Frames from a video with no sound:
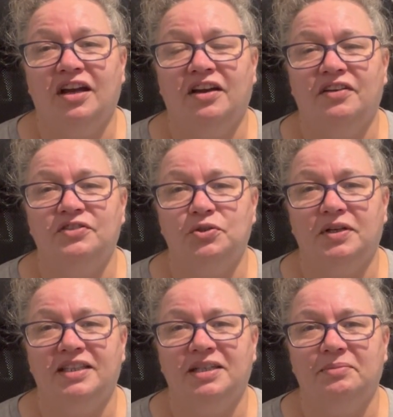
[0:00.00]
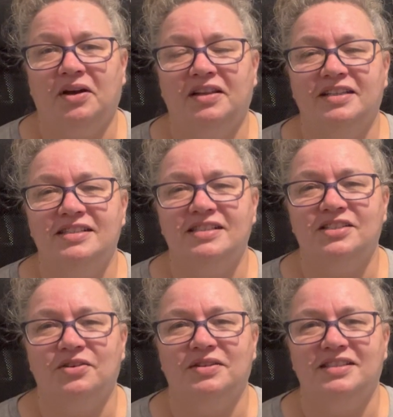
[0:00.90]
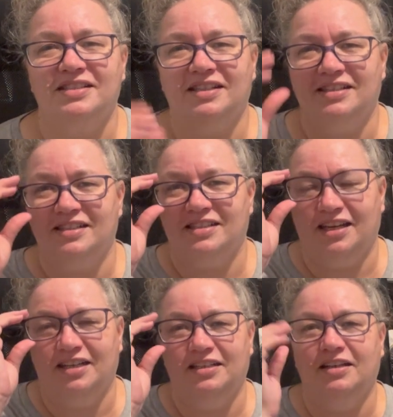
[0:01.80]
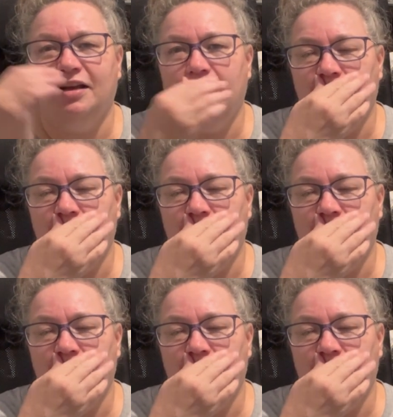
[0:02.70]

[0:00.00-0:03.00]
of joining them on this, so it's exciting.